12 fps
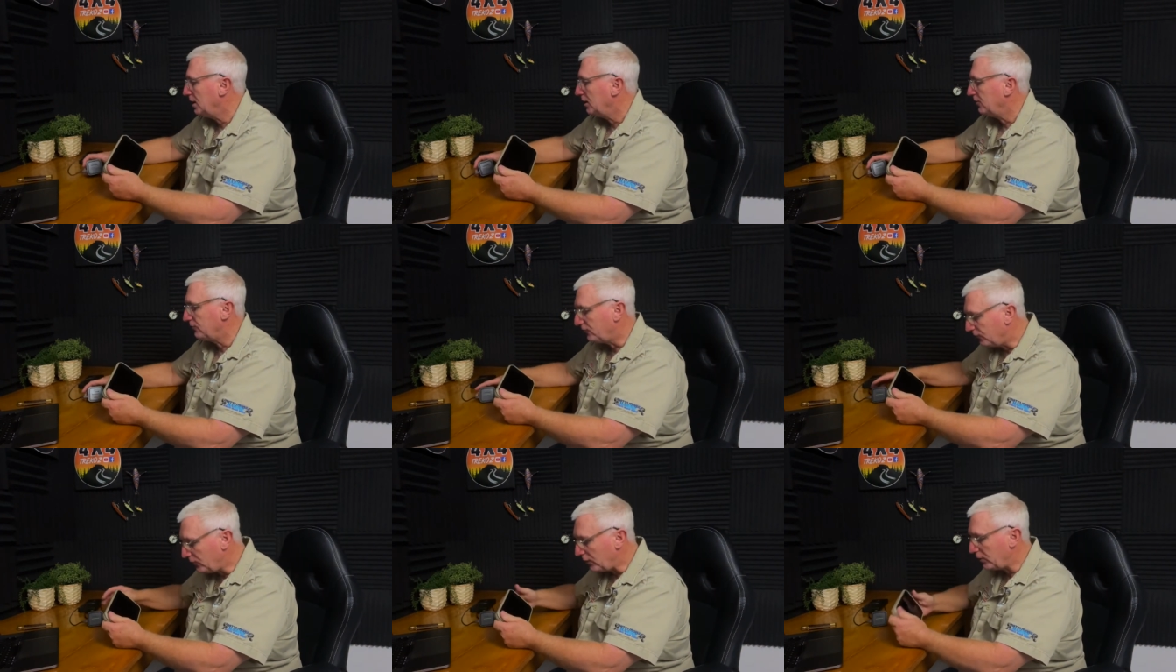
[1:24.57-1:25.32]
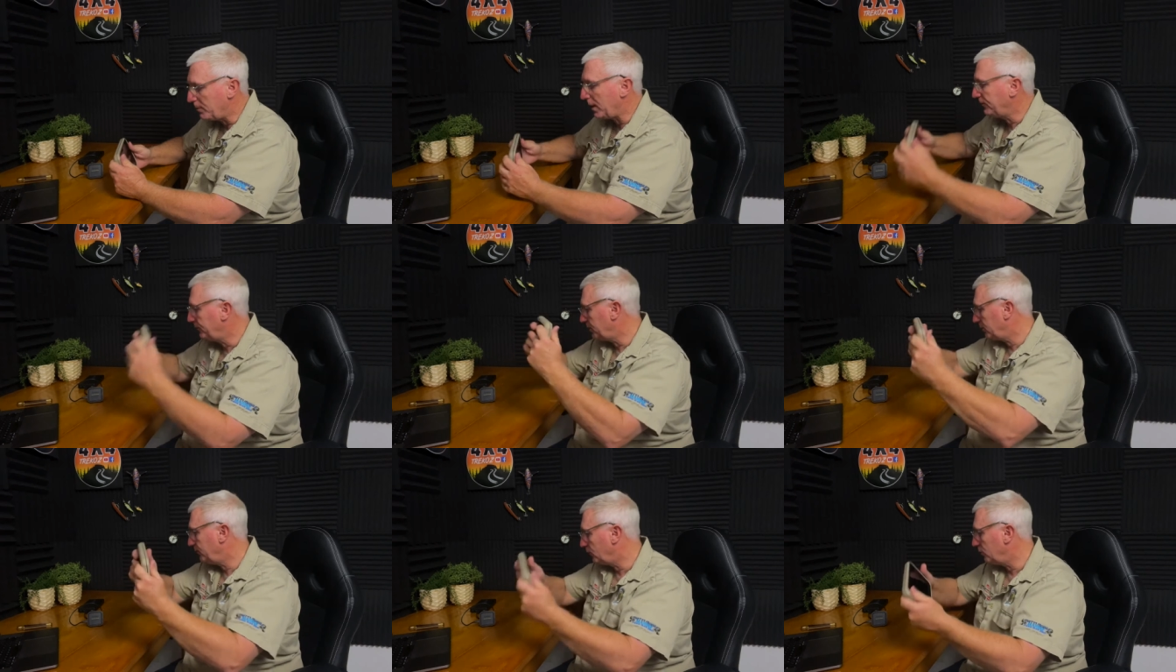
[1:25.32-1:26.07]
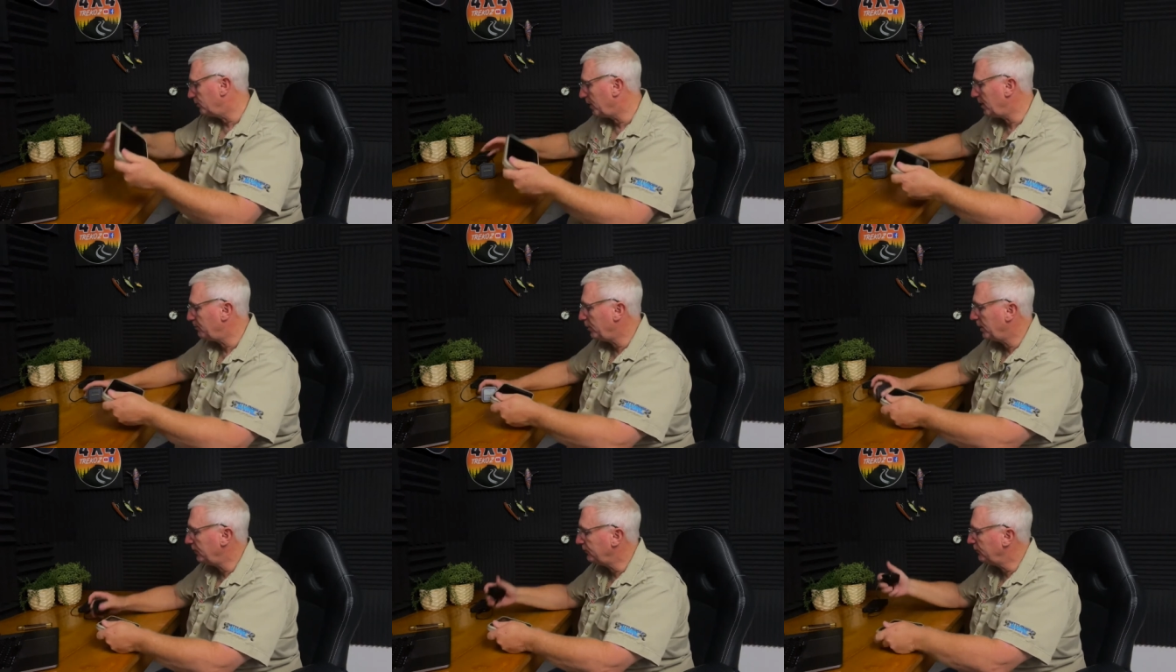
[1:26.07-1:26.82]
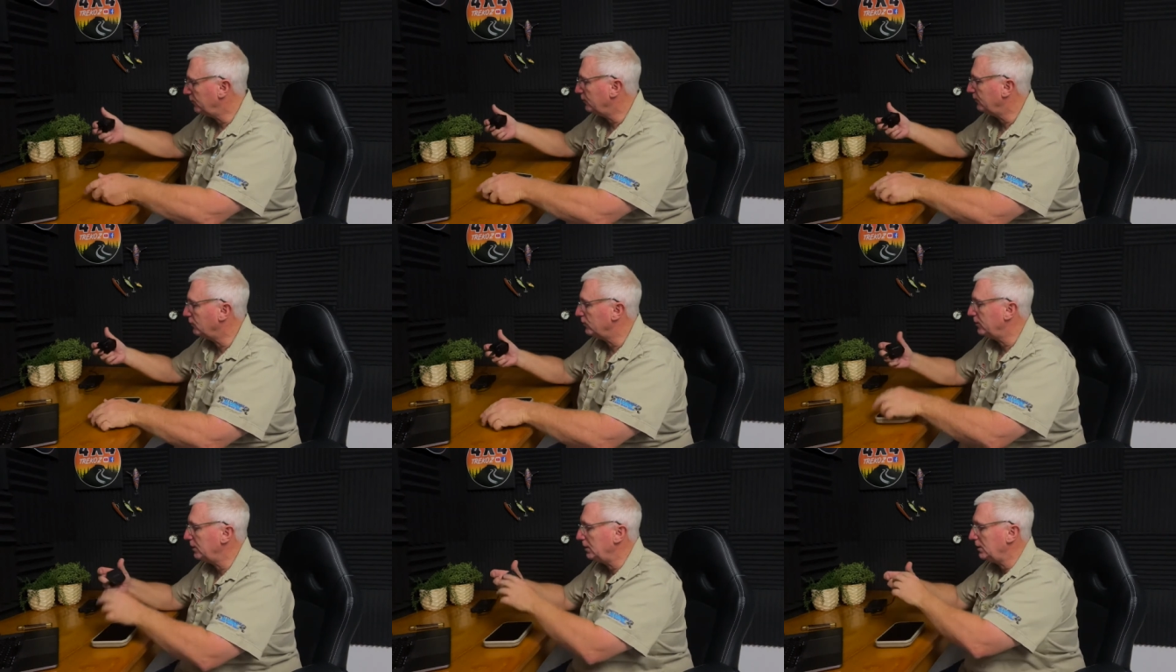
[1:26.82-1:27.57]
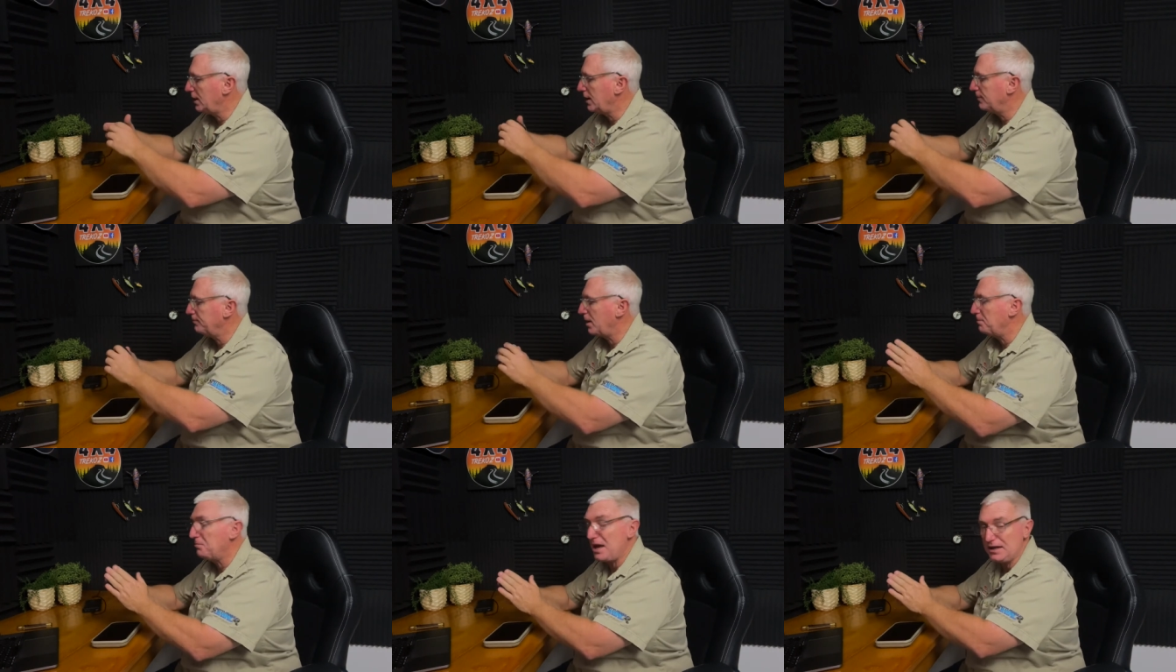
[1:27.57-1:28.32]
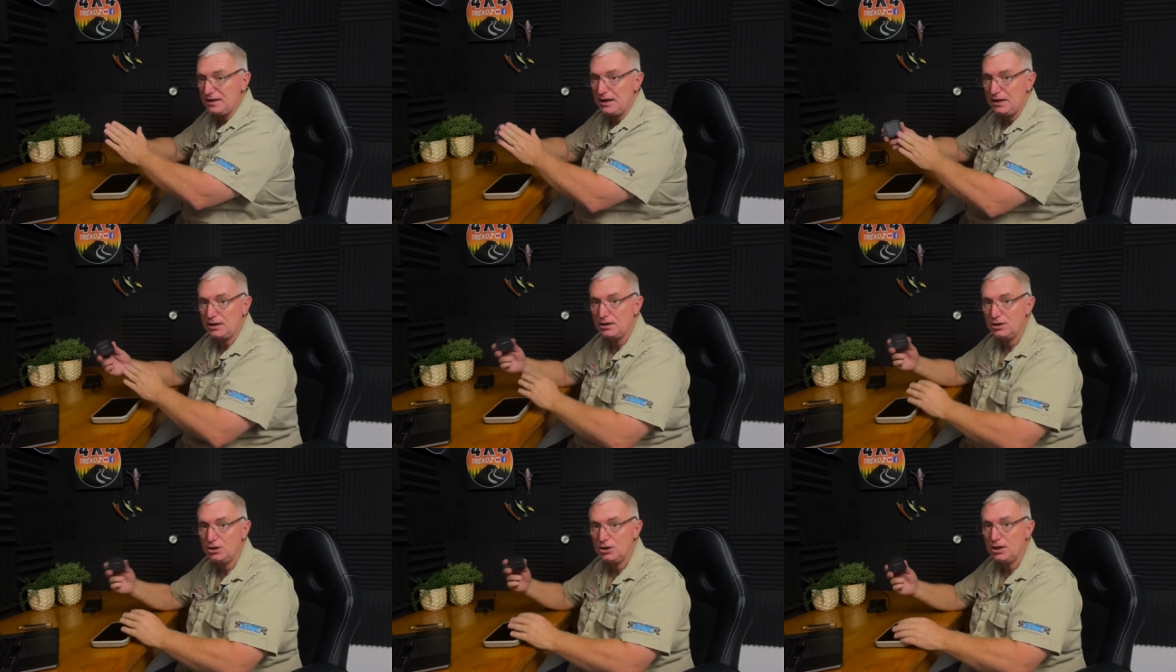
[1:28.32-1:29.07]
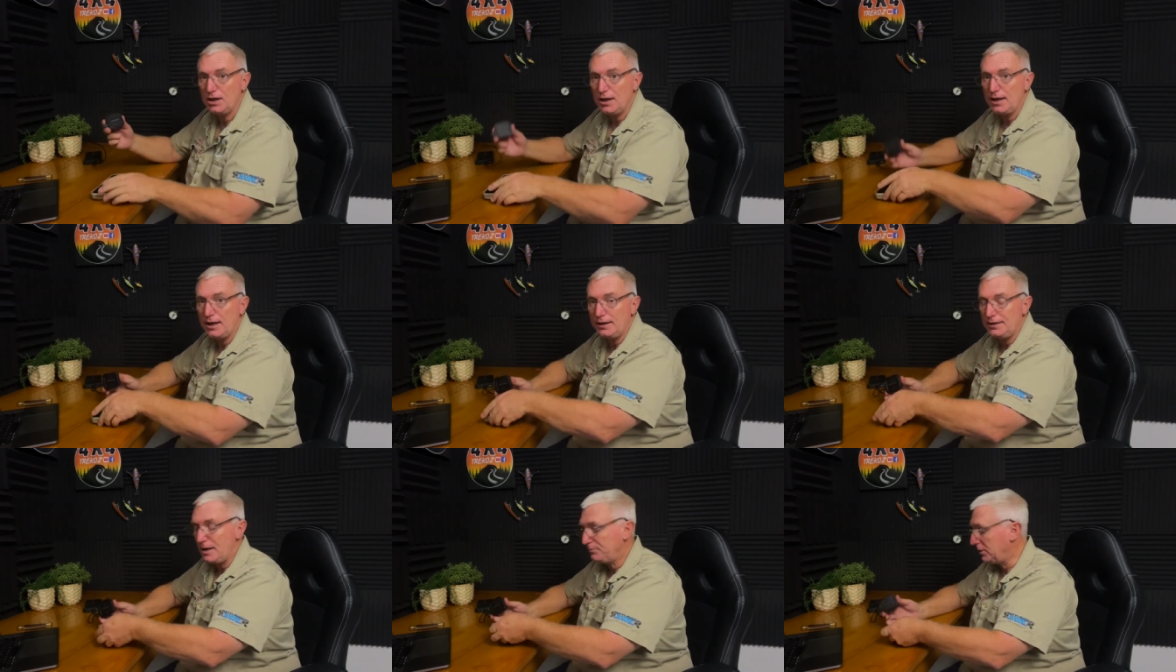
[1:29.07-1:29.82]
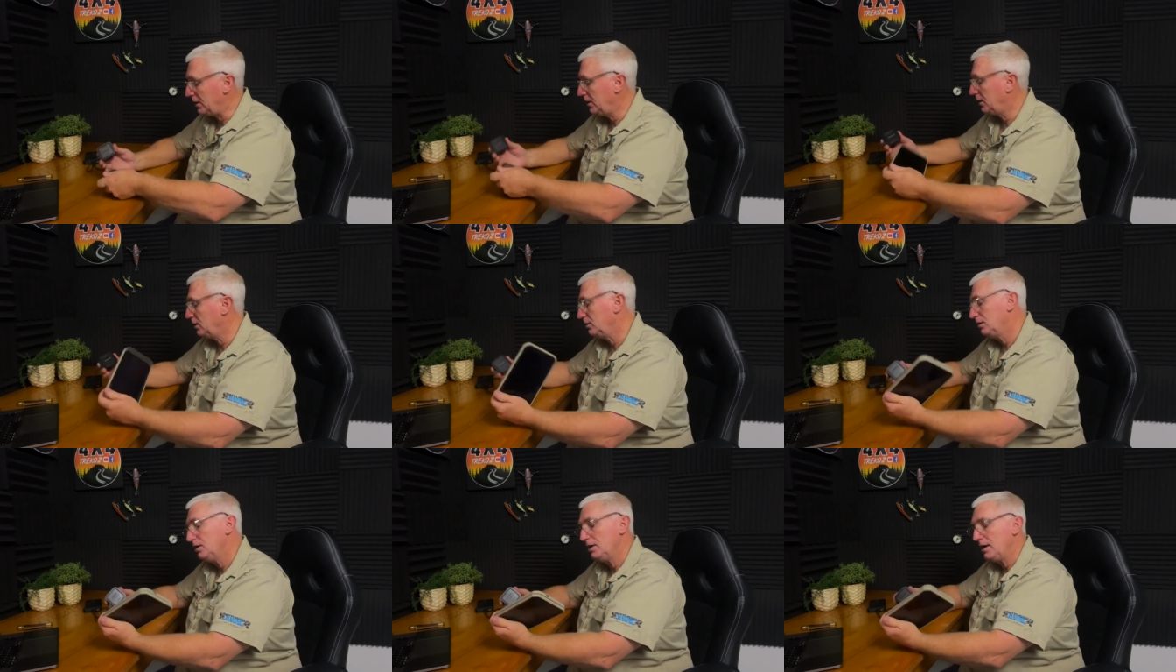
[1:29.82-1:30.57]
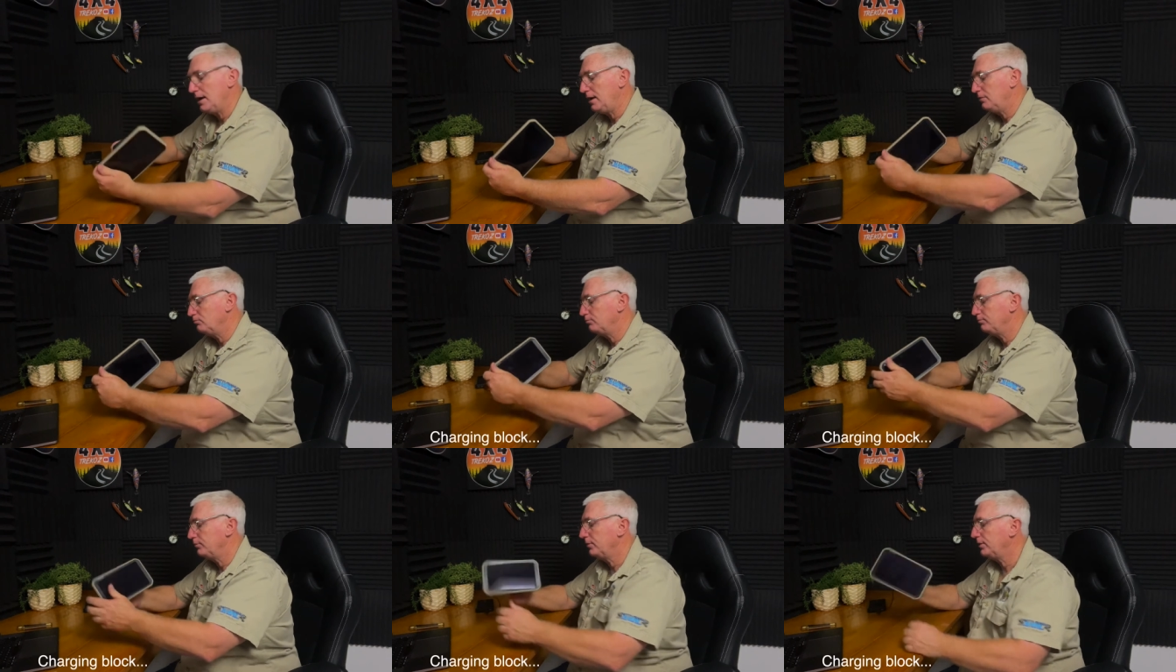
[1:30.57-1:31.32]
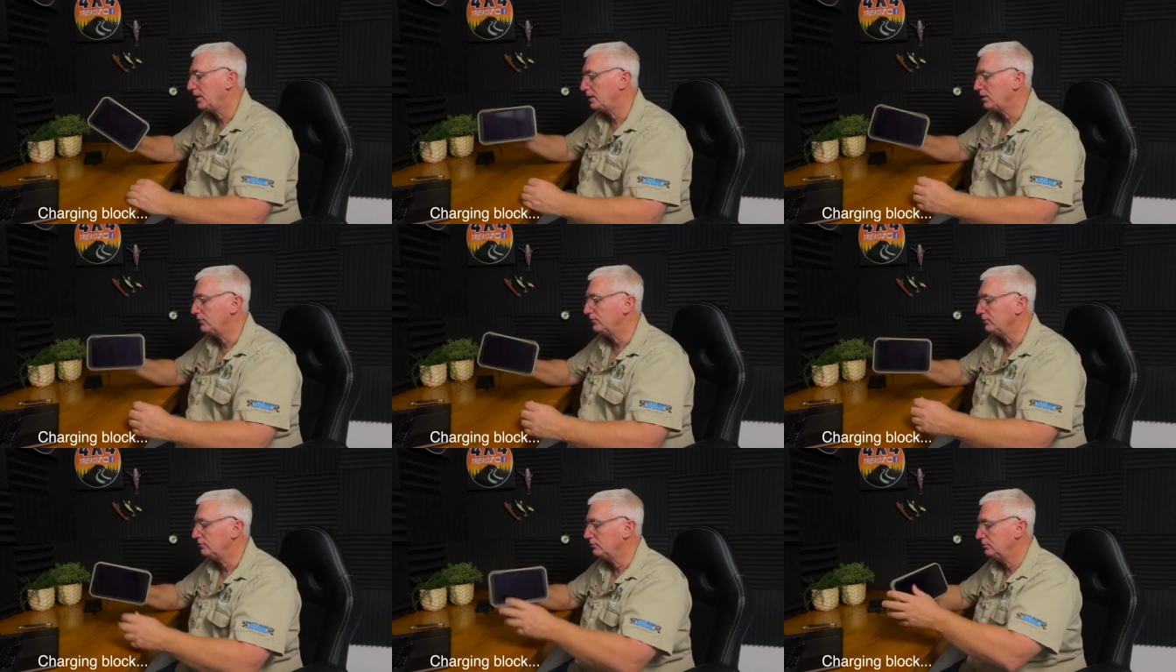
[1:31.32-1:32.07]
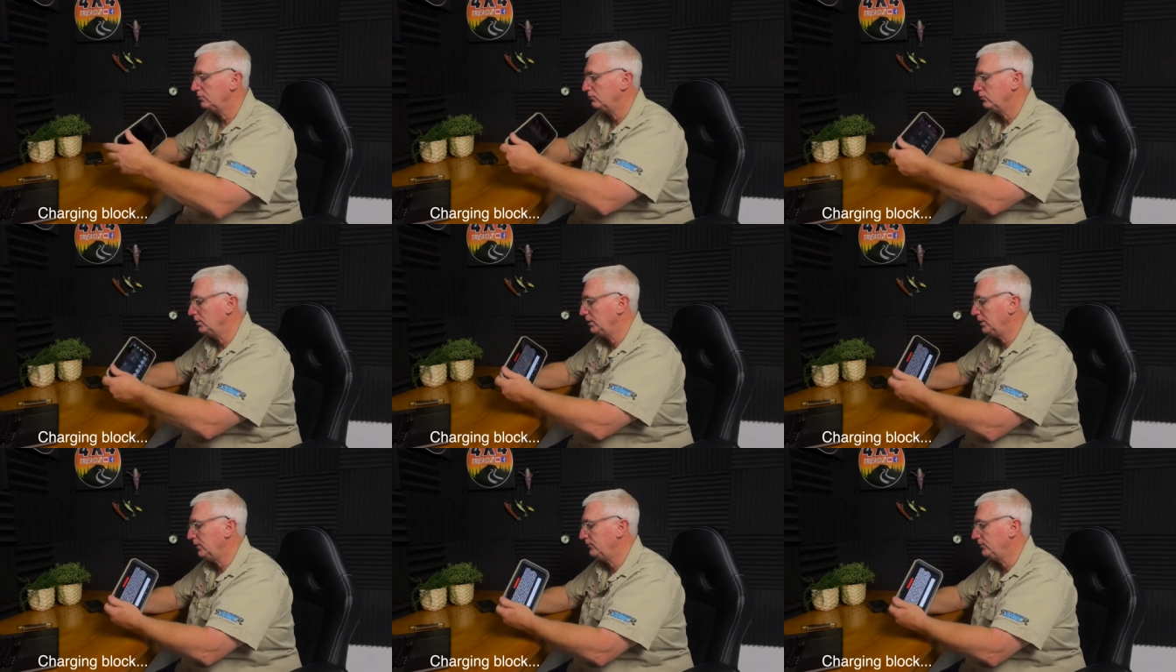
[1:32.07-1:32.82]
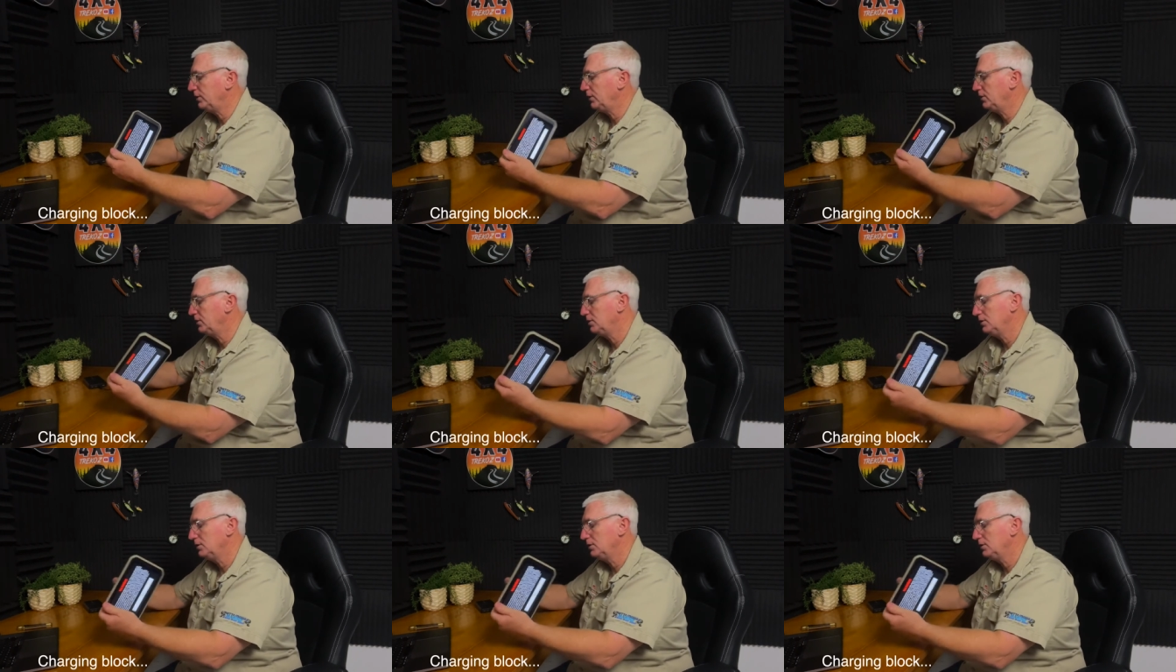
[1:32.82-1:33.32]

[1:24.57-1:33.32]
This very basic. You've got the main piece. You've got the um, magnetic uh, adapter here, and that goes on really easily,